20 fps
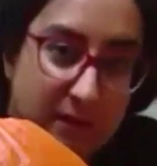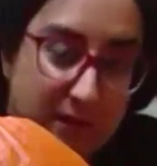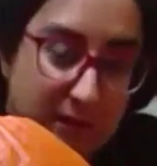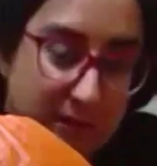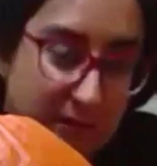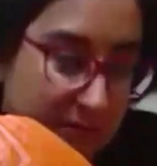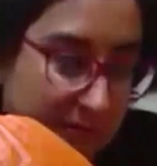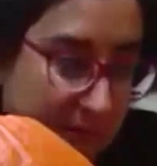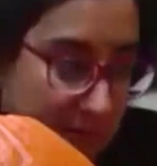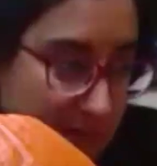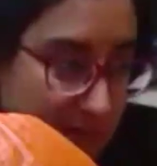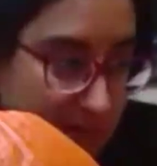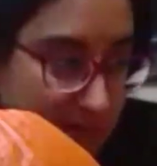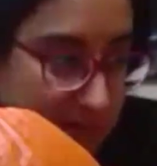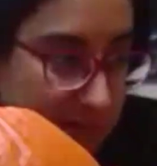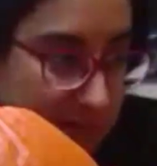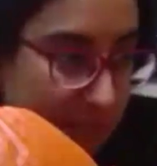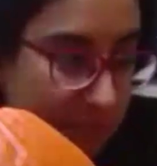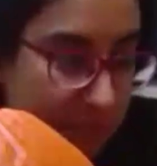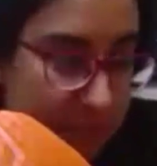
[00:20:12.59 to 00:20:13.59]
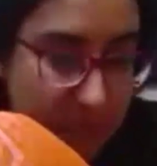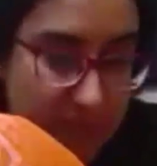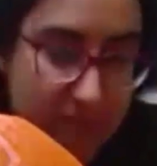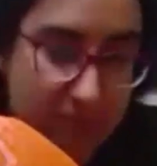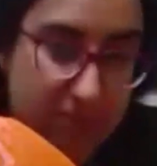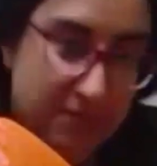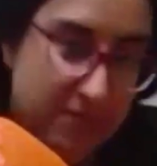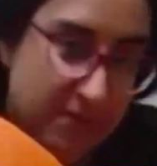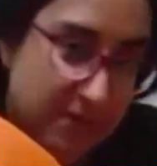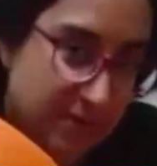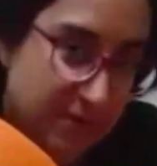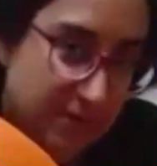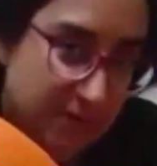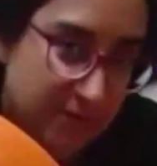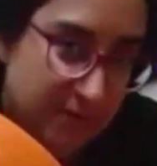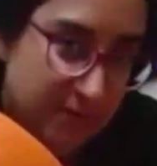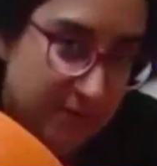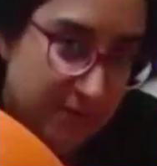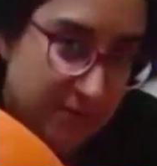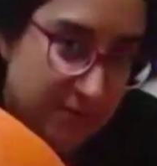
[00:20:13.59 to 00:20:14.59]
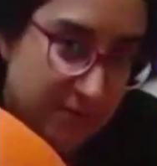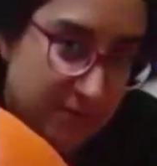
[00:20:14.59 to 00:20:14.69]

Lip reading: that you can get in the dollar store, so you can